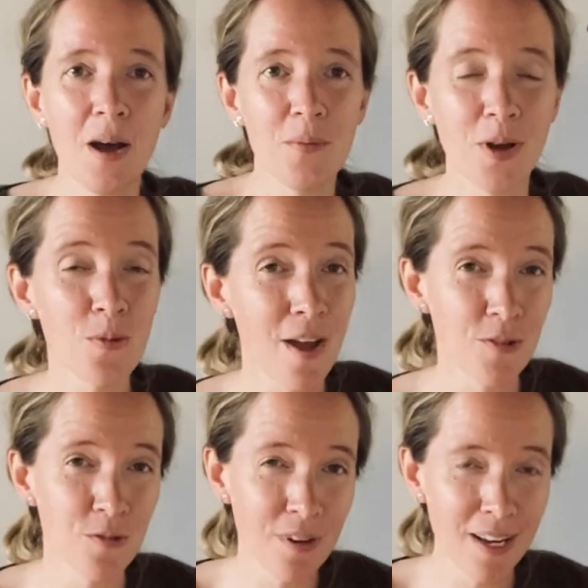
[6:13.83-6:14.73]
By the way,
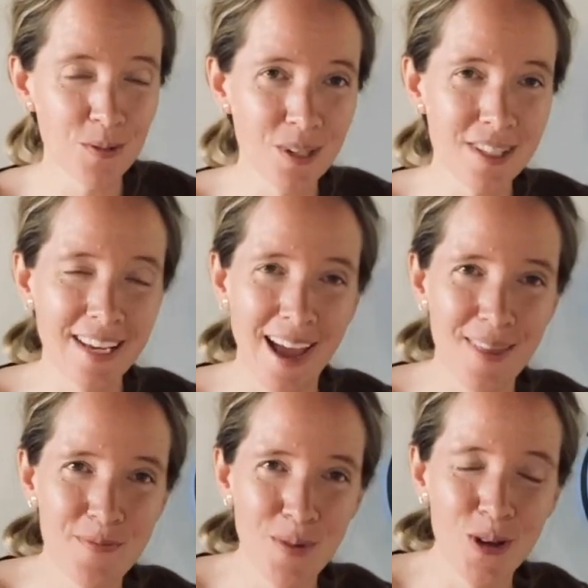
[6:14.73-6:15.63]
if you really want to
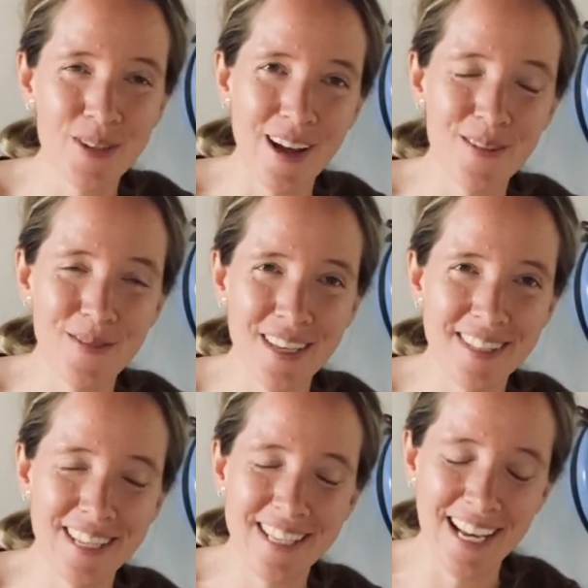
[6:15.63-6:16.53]
get the most out of
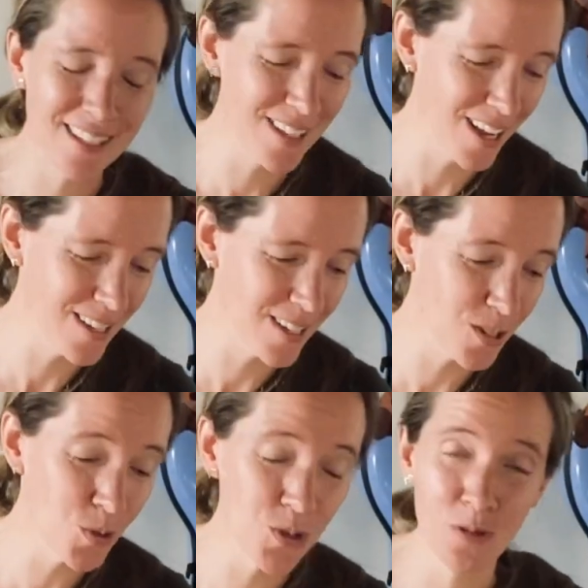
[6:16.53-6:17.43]
these exercises,
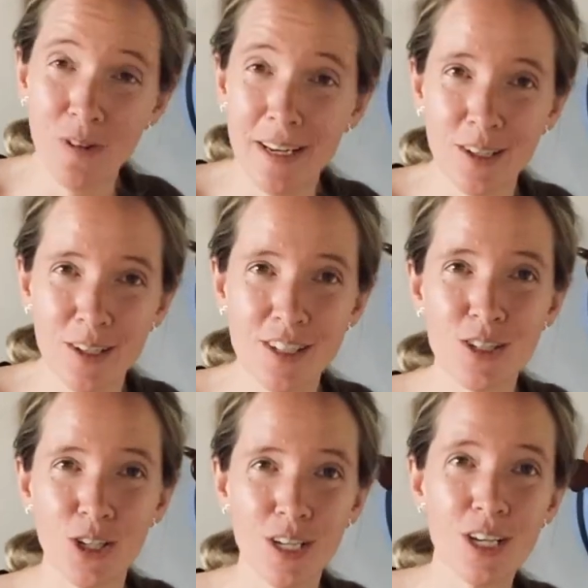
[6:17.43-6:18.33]
it's also really good
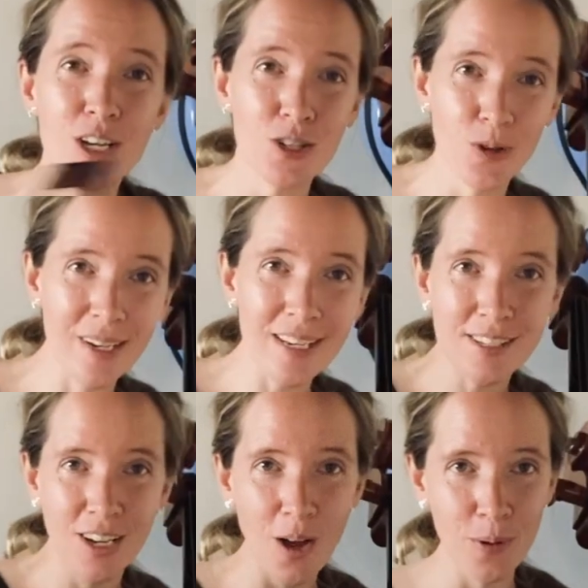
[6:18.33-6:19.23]
to do at least
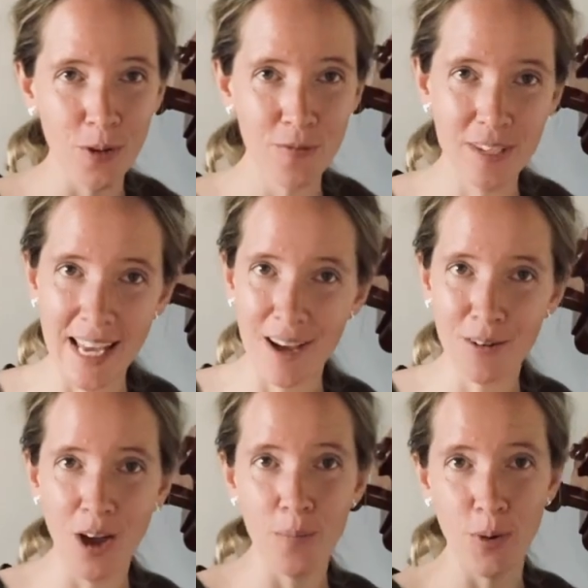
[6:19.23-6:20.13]
a couple of the
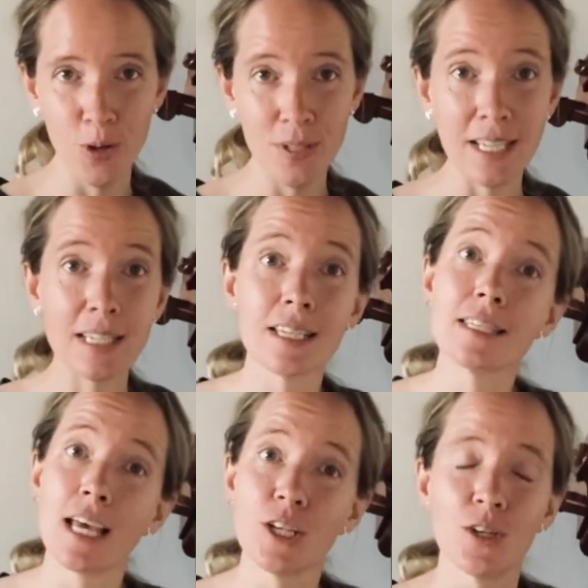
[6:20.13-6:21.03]
down up bows in
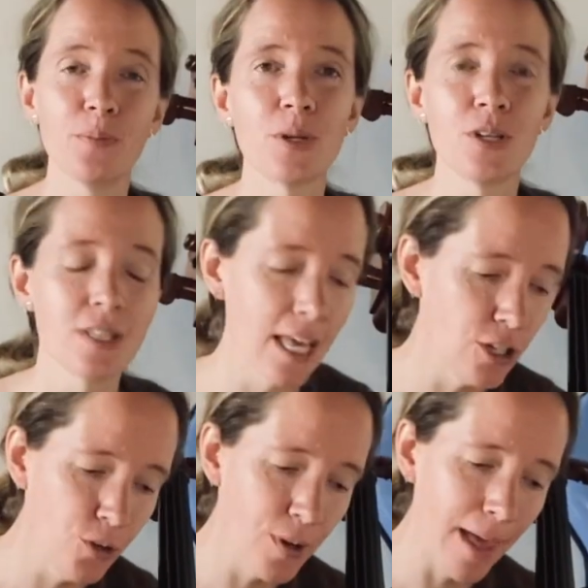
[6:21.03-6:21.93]
succession, because then
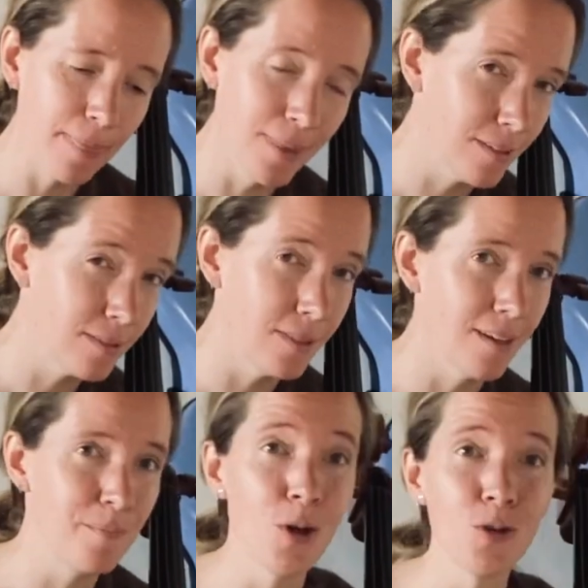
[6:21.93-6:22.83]
you get
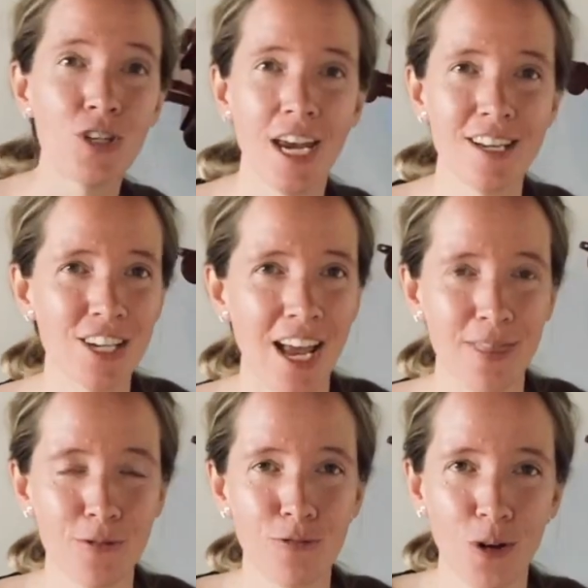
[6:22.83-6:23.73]
the bow change at
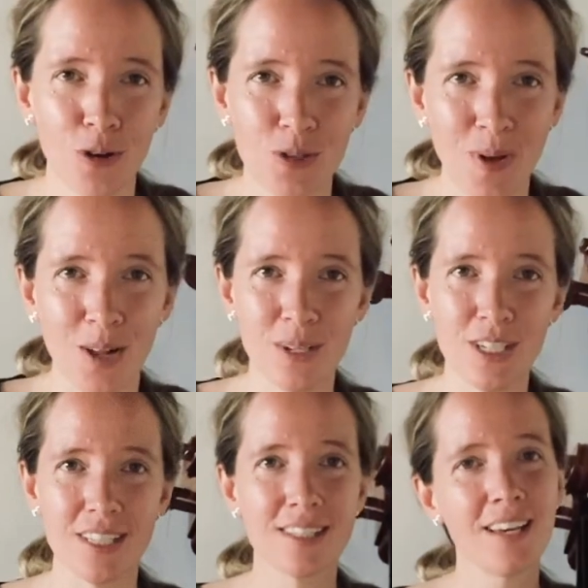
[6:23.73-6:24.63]
the frog as well,
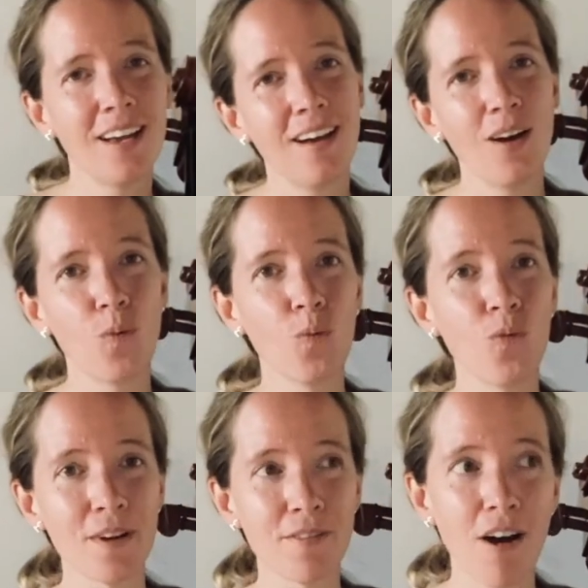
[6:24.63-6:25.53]
which is
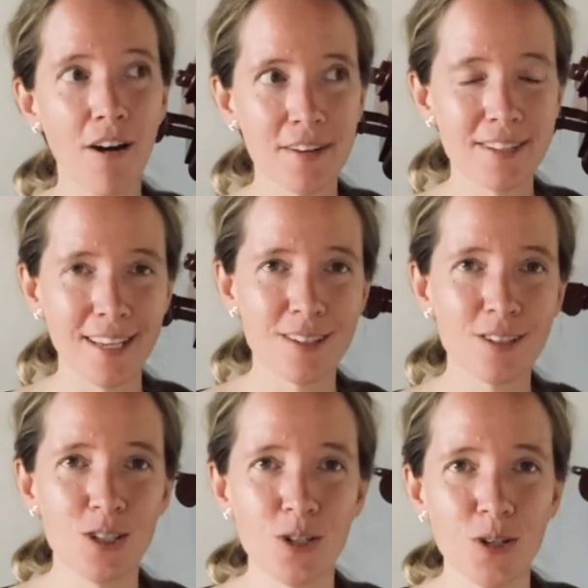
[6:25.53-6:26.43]
one of the hardest things
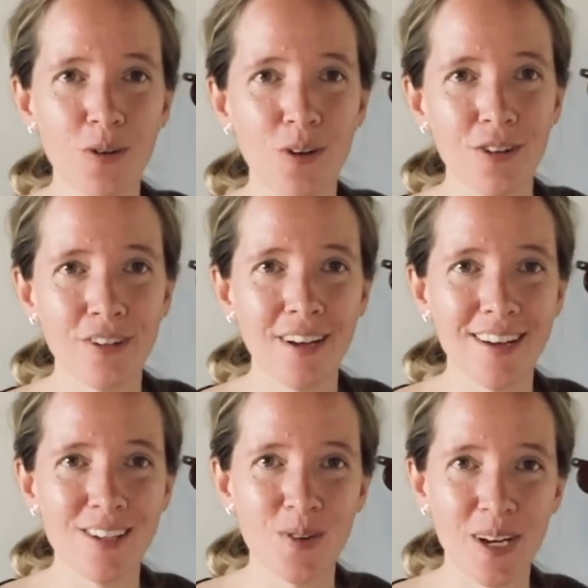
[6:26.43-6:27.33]
to do on
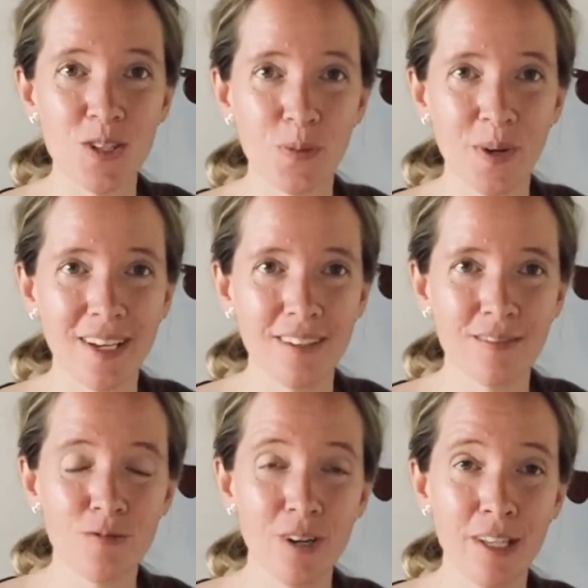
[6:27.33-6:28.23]
a string instrument
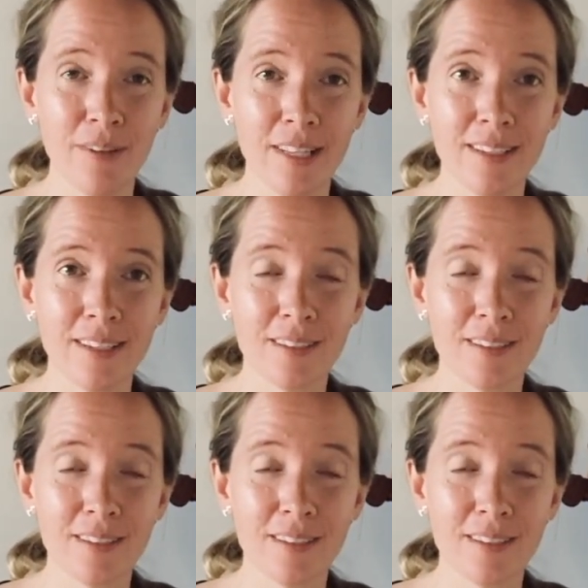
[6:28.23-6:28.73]
and really, really